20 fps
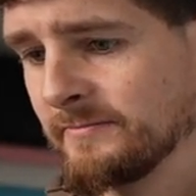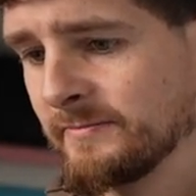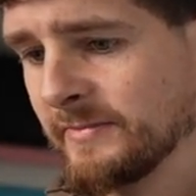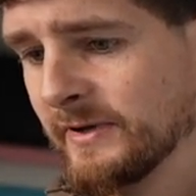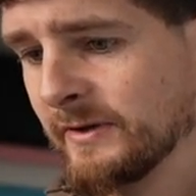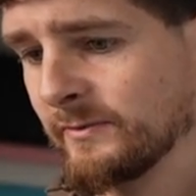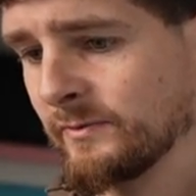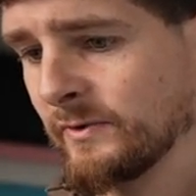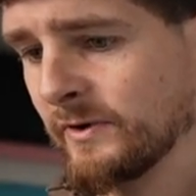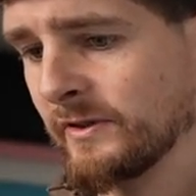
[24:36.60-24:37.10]

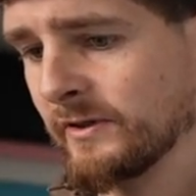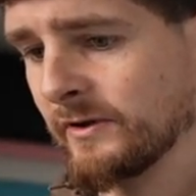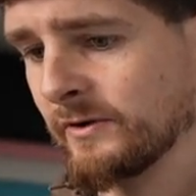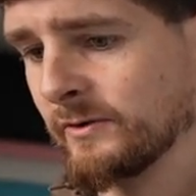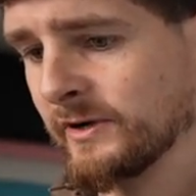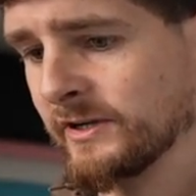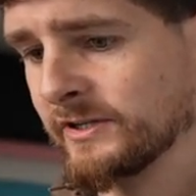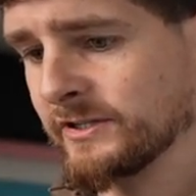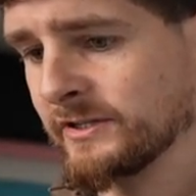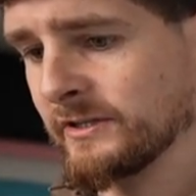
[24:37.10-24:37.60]
But one of the
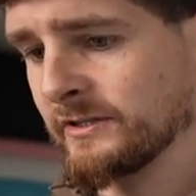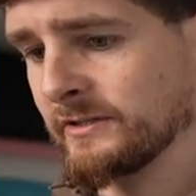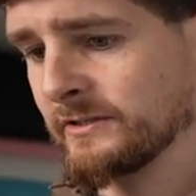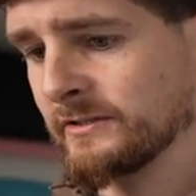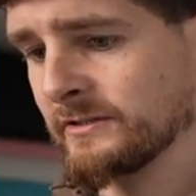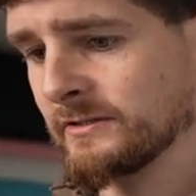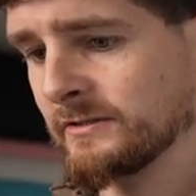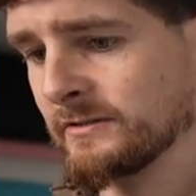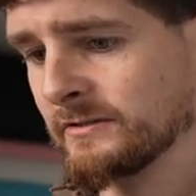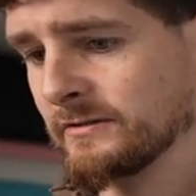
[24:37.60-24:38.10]

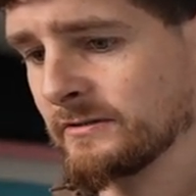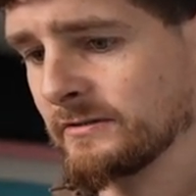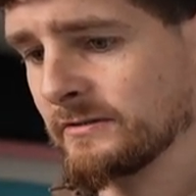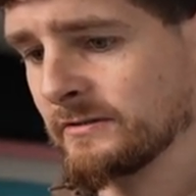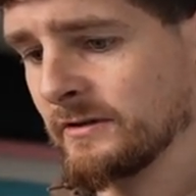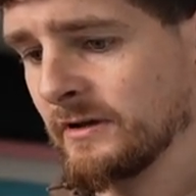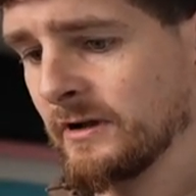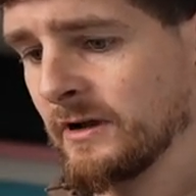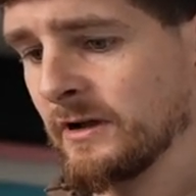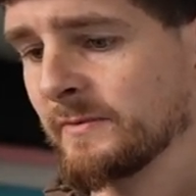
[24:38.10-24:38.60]
questions
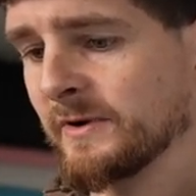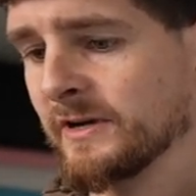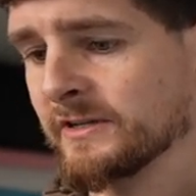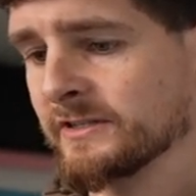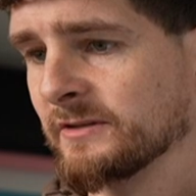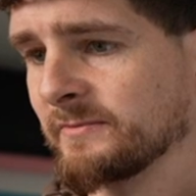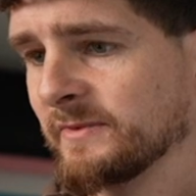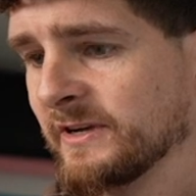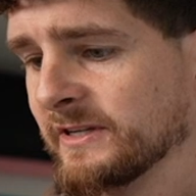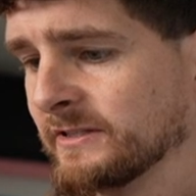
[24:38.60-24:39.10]
I'm
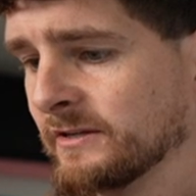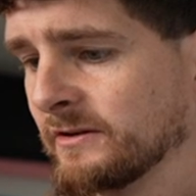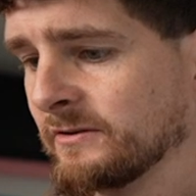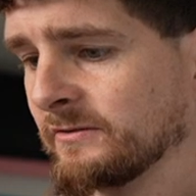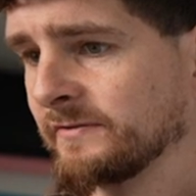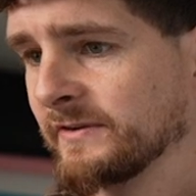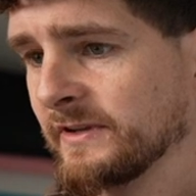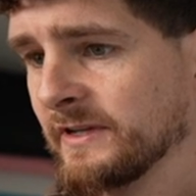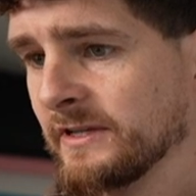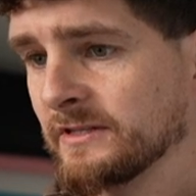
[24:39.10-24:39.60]
asking
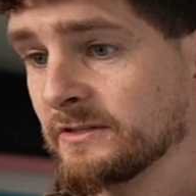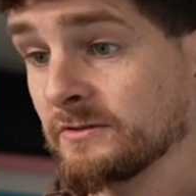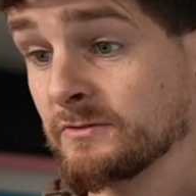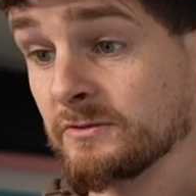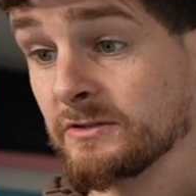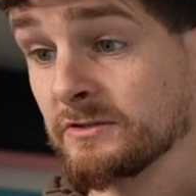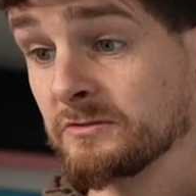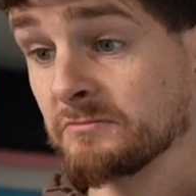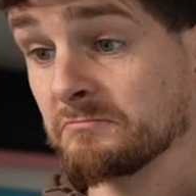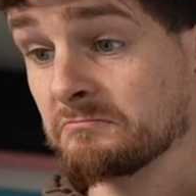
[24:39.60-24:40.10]
myself
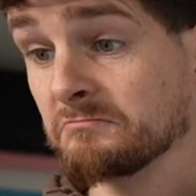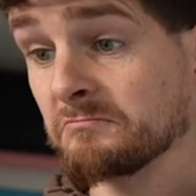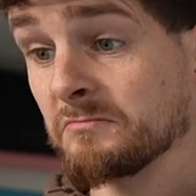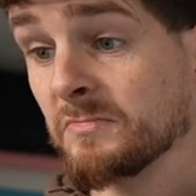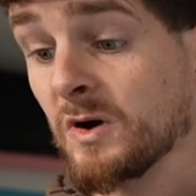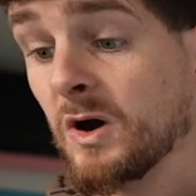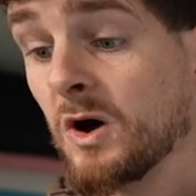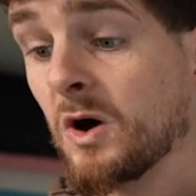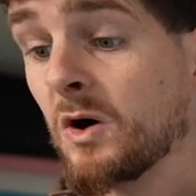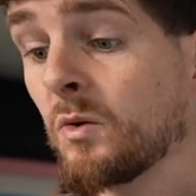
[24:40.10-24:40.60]
is,
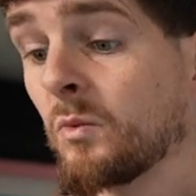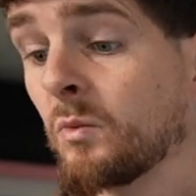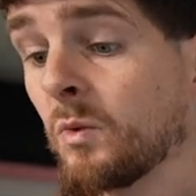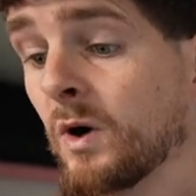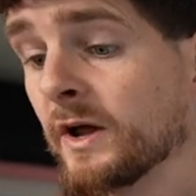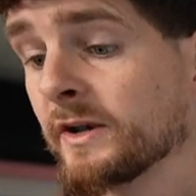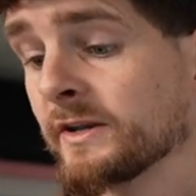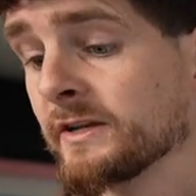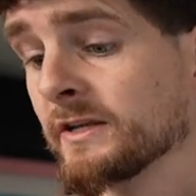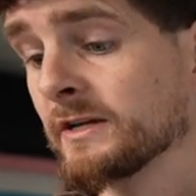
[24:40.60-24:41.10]

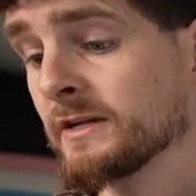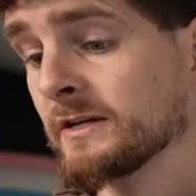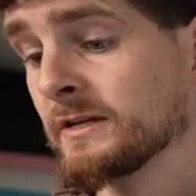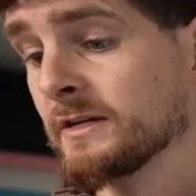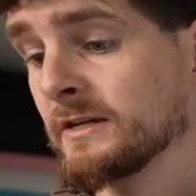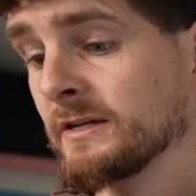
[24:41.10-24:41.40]
one,